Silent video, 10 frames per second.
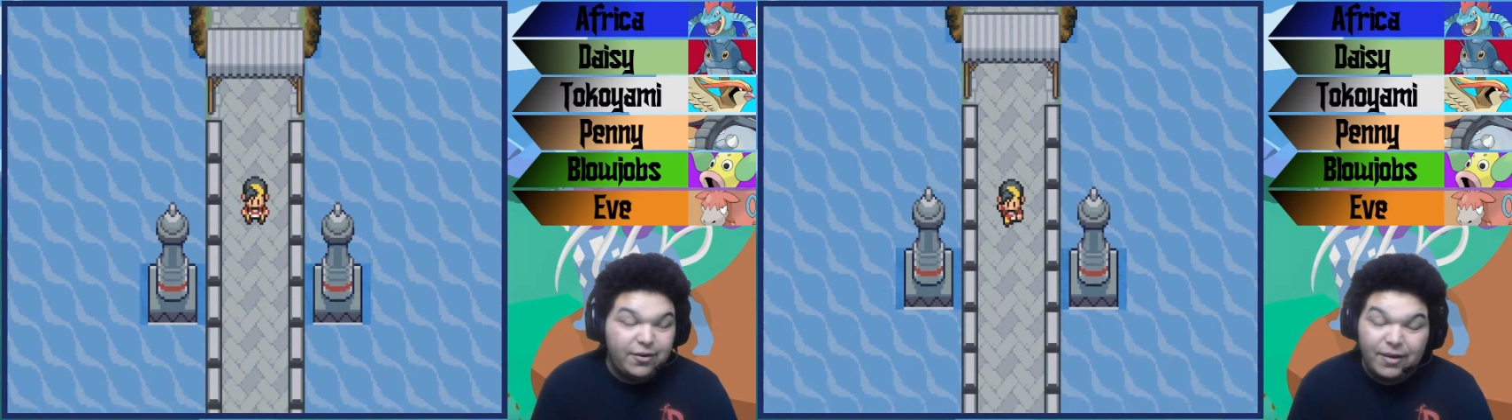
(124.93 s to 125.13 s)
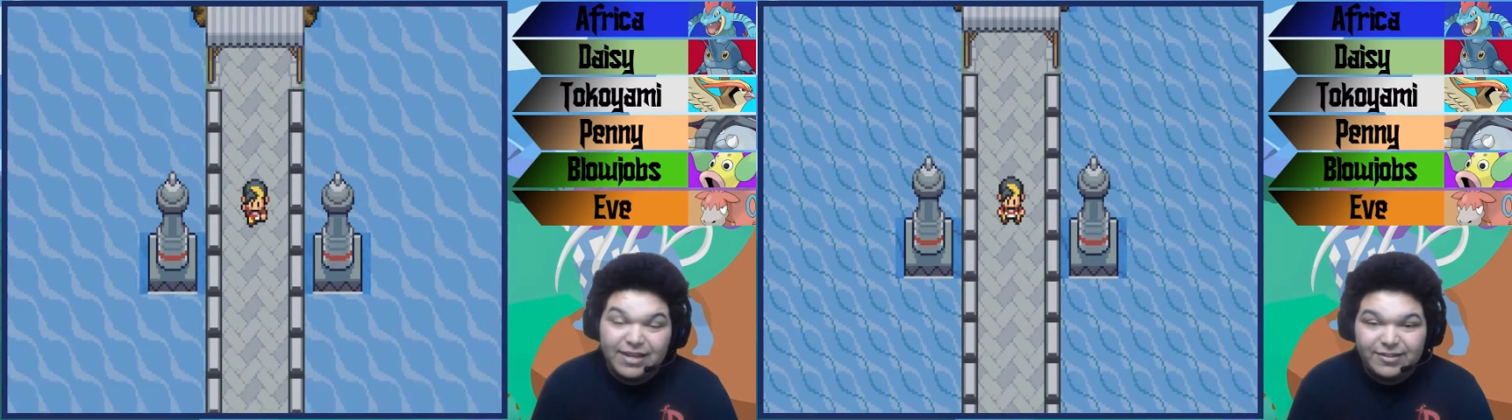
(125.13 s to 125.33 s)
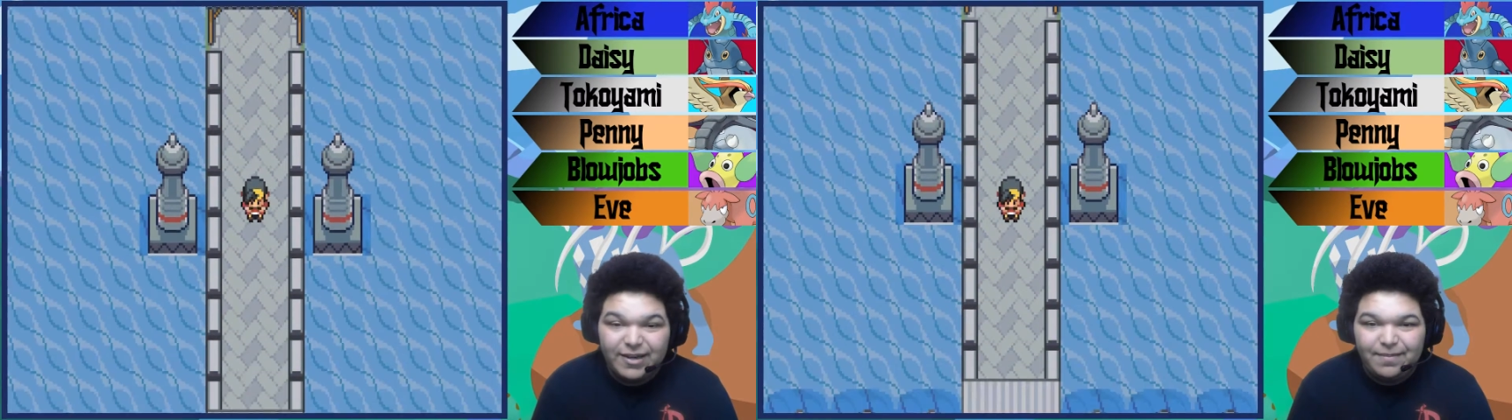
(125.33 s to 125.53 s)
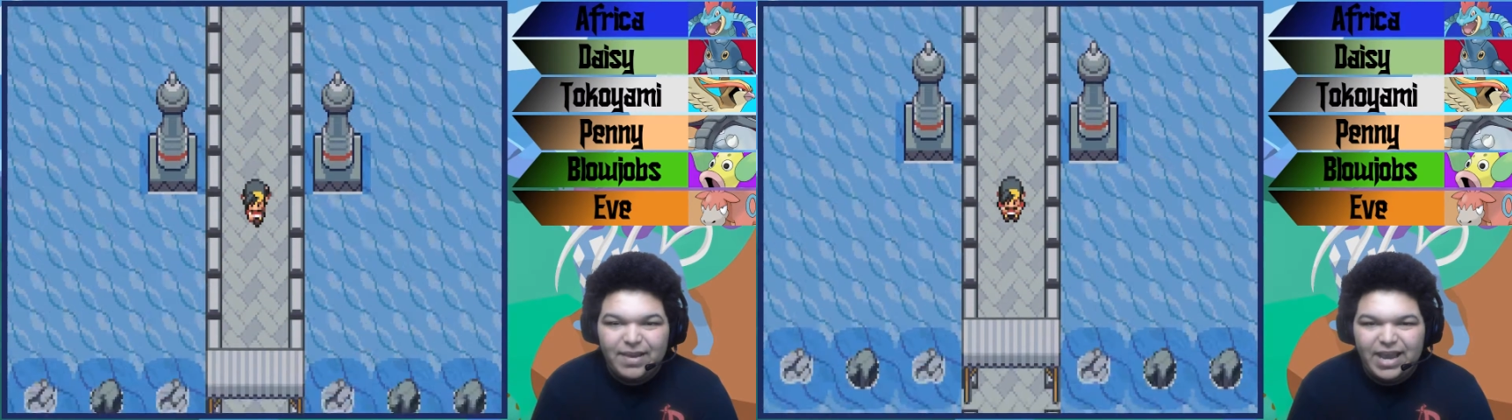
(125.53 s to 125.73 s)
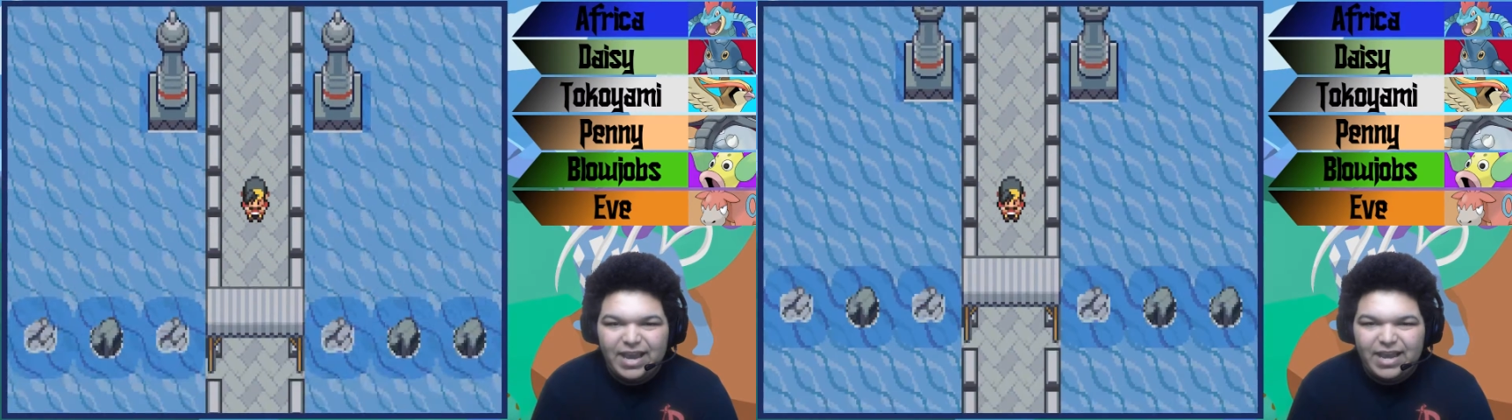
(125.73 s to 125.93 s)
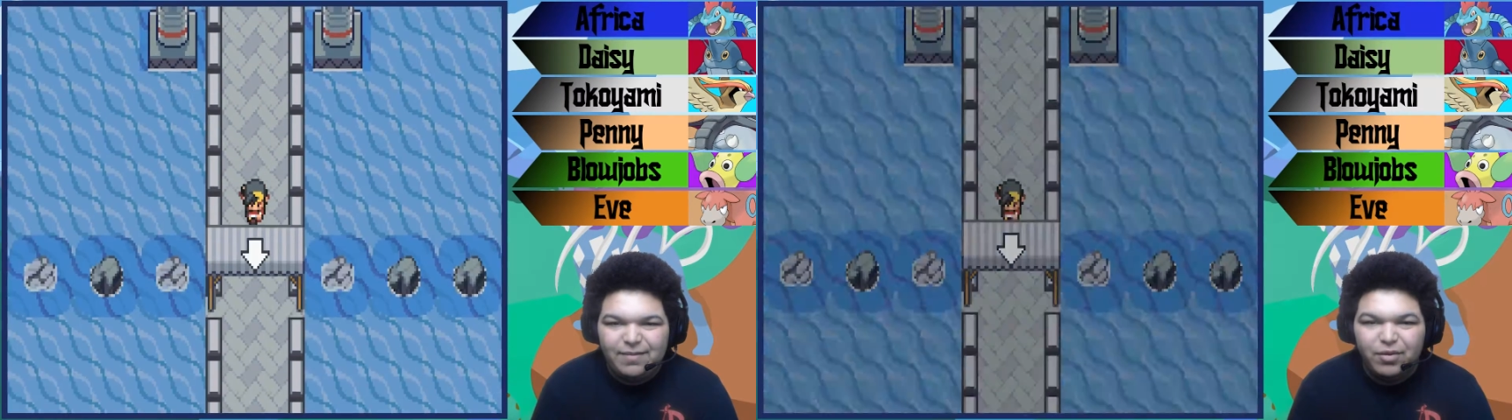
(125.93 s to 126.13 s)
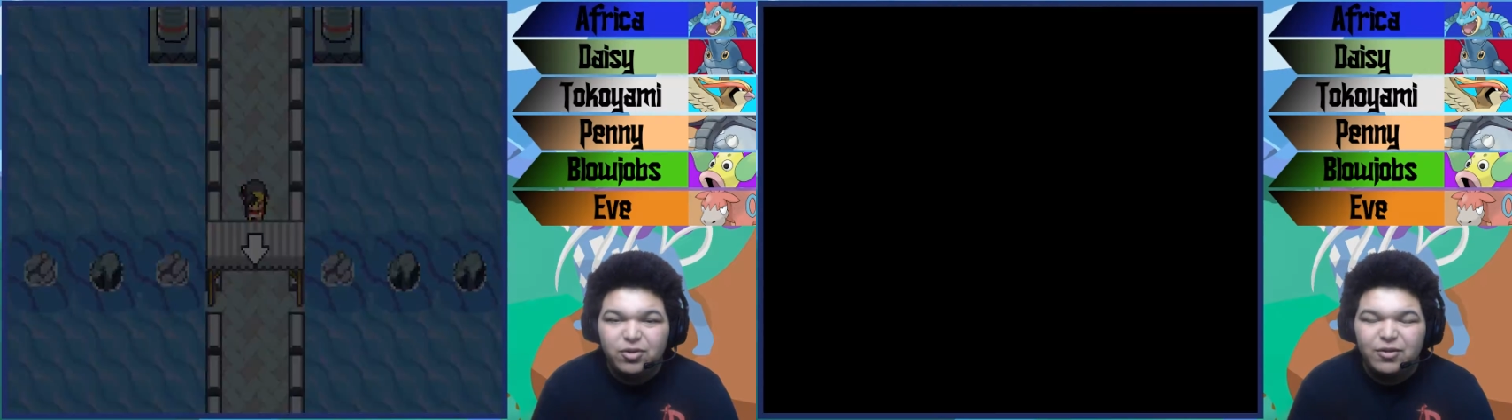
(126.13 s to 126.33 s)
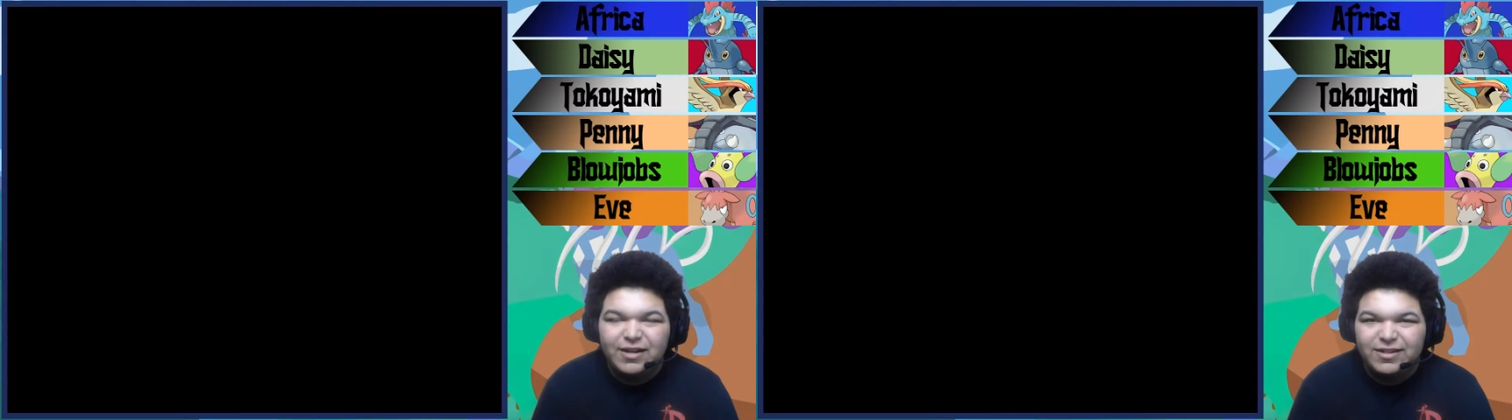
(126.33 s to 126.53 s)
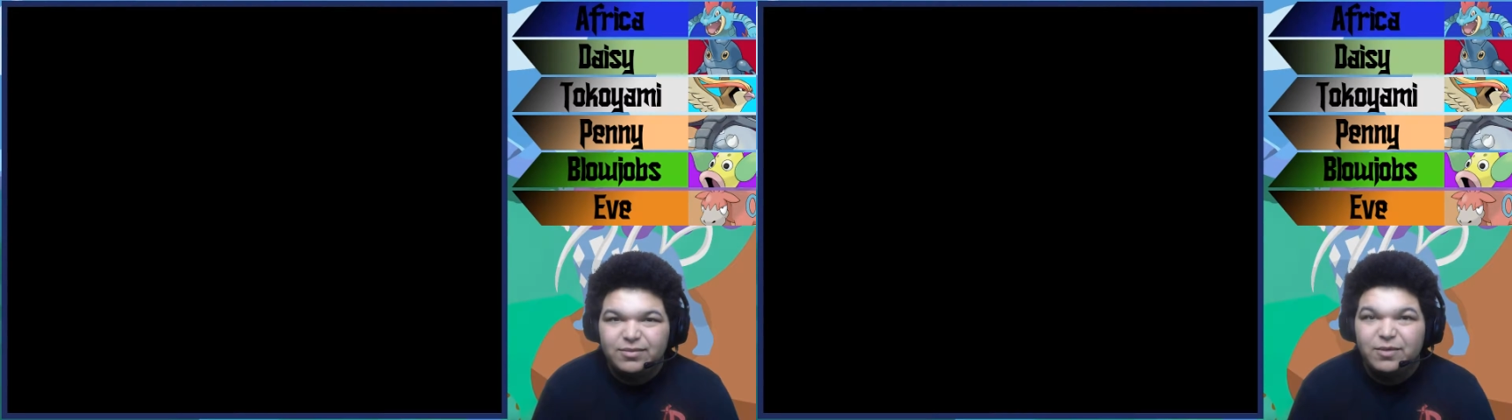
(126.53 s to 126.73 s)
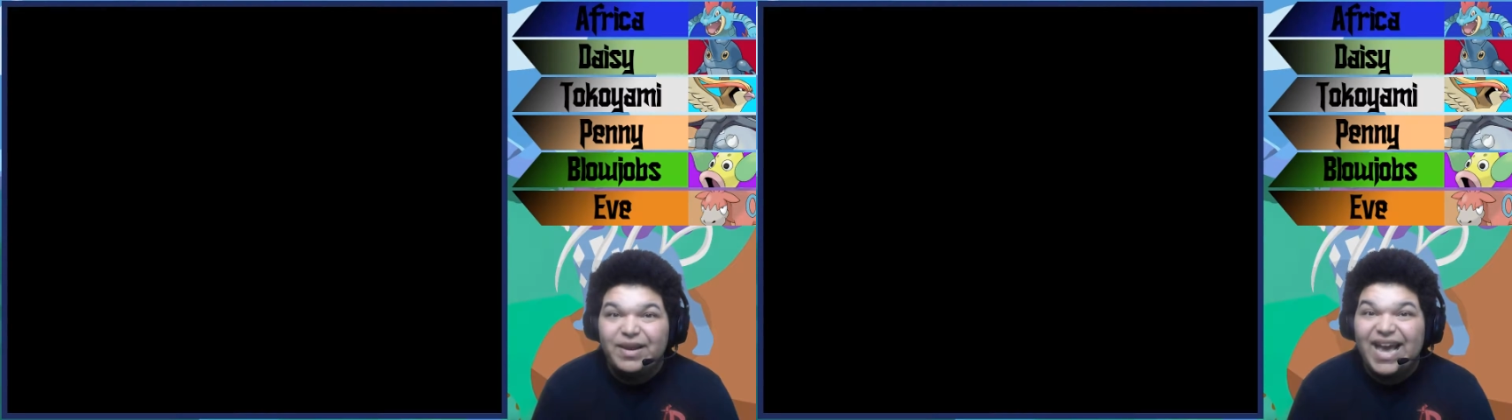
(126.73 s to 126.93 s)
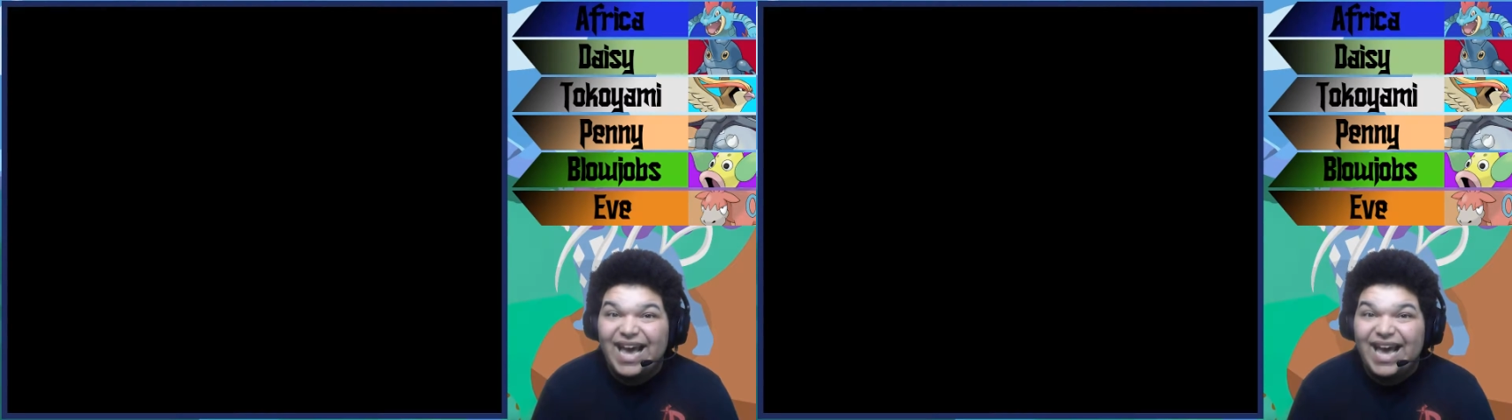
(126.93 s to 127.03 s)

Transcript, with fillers: grass type, and both grass types that we